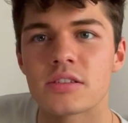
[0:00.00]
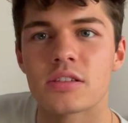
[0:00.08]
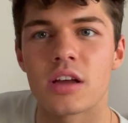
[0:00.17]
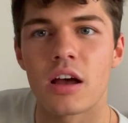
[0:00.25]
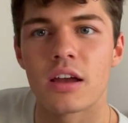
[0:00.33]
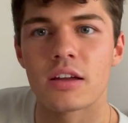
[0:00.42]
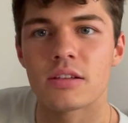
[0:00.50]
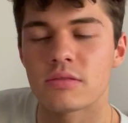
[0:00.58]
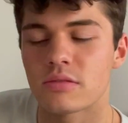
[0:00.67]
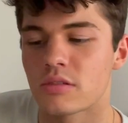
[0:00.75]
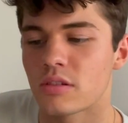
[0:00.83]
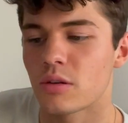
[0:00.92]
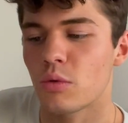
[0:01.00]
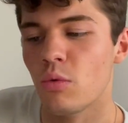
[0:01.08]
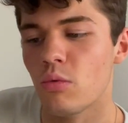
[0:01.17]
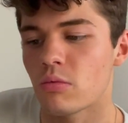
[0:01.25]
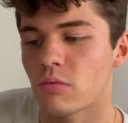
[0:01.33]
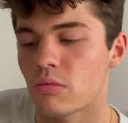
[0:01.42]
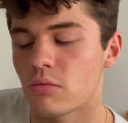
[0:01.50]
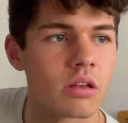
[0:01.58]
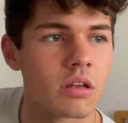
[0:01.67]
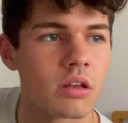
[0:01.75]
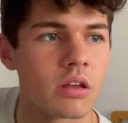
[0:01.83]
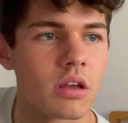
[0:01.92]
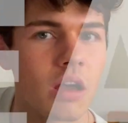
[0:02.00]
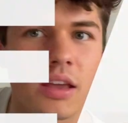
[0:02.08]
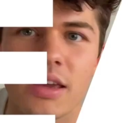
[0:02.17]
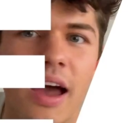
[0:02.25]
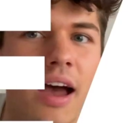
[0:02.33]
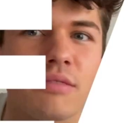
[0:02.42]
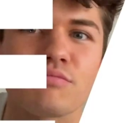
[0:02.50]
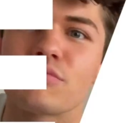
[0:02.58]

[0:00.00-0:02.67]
sight? Ooh. Yeah,